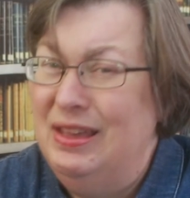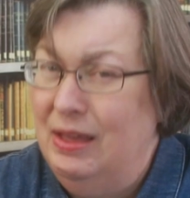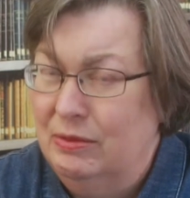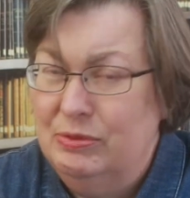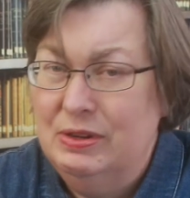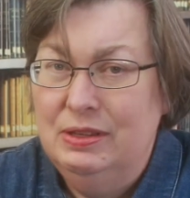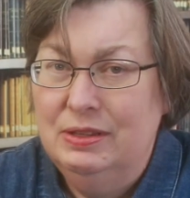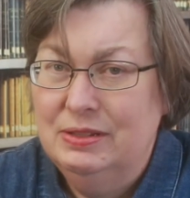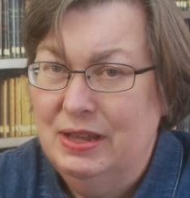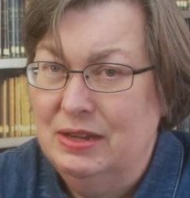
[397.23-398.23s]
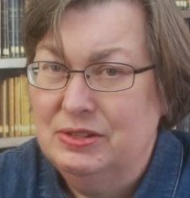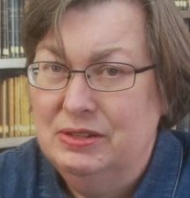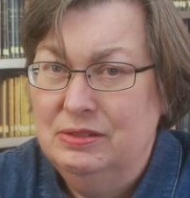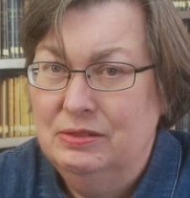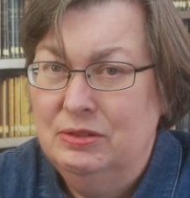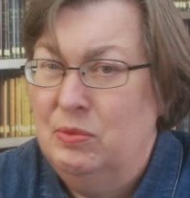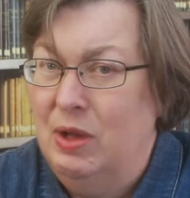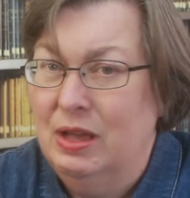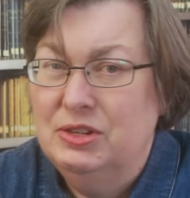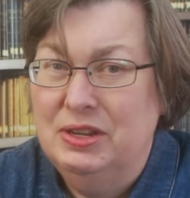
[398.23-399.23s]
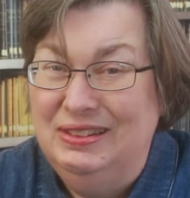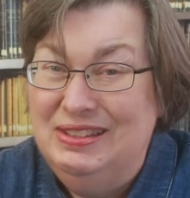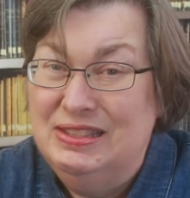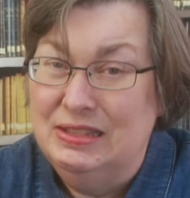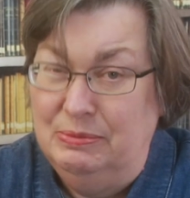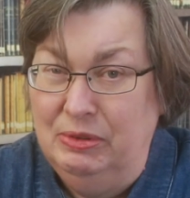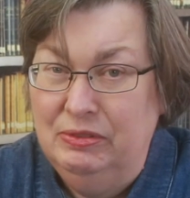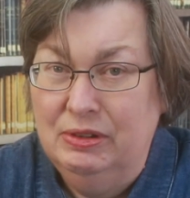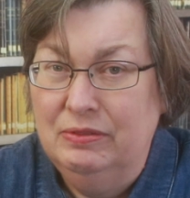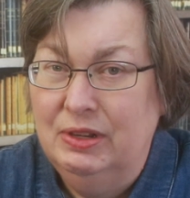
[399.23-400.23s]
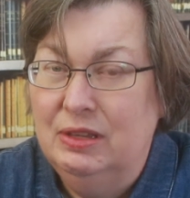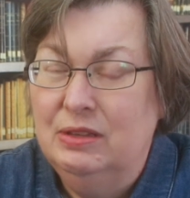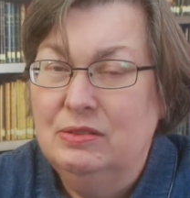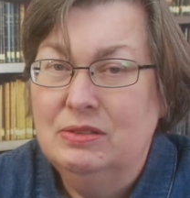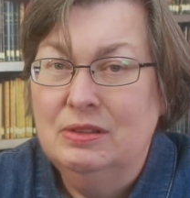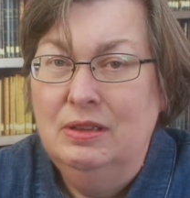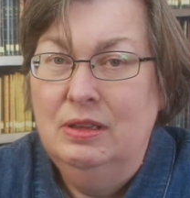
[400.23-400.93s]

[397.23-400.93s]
every intention to watch at least some of their videos,